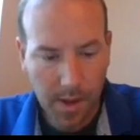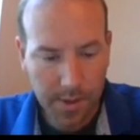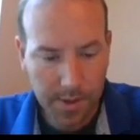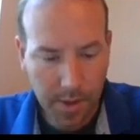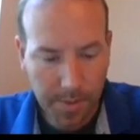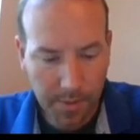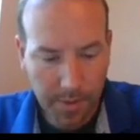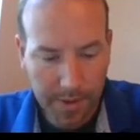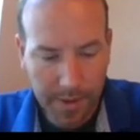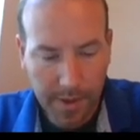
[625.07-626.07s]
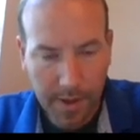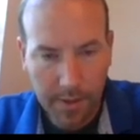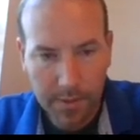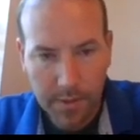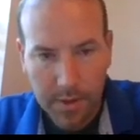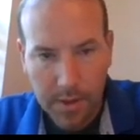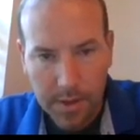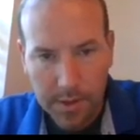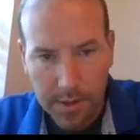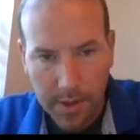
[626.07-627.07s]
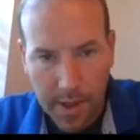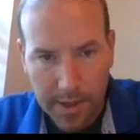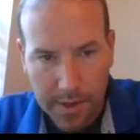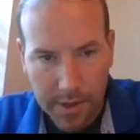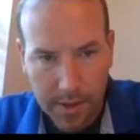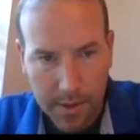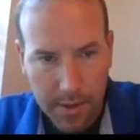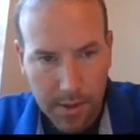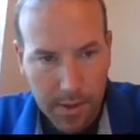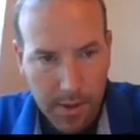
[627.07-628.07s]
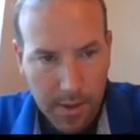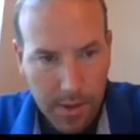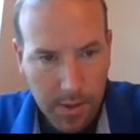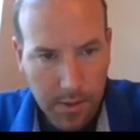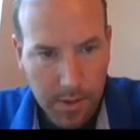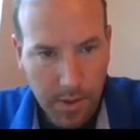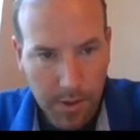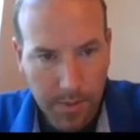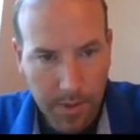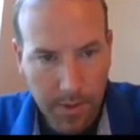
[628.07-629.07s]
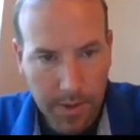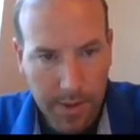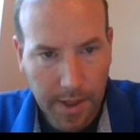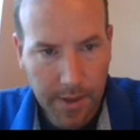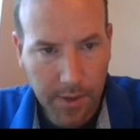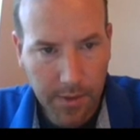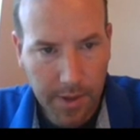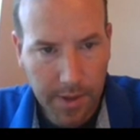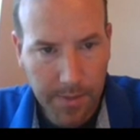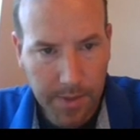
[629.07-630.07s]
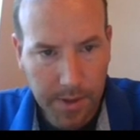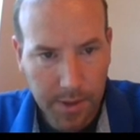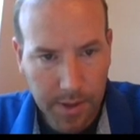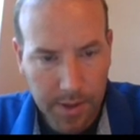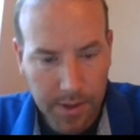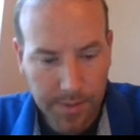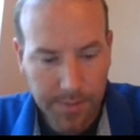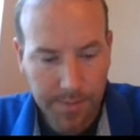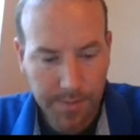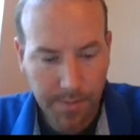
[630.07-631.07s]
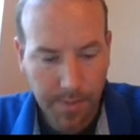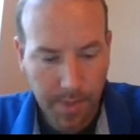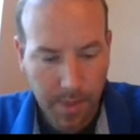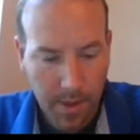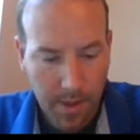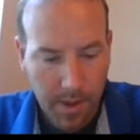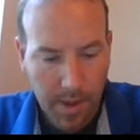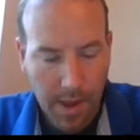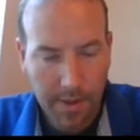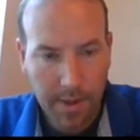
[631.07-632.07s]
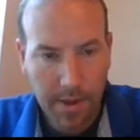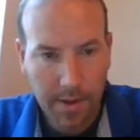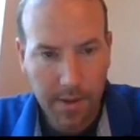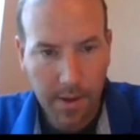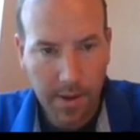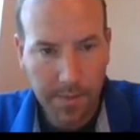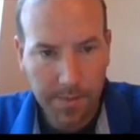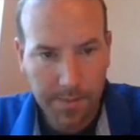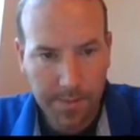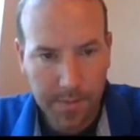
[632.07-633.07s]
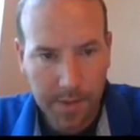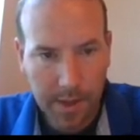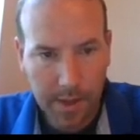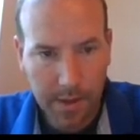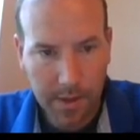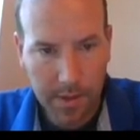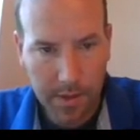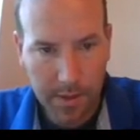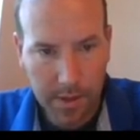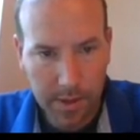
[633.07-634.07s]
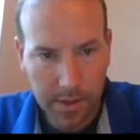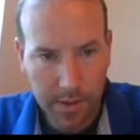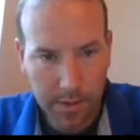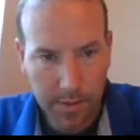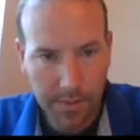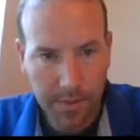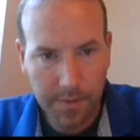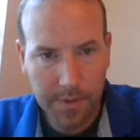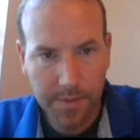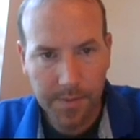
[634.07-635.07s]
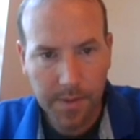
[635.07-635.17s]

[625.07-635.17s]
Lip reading: I'll start by writing that out. So the Hessian, you'd start by looking at the gradient matrix and then take each of the derivatives.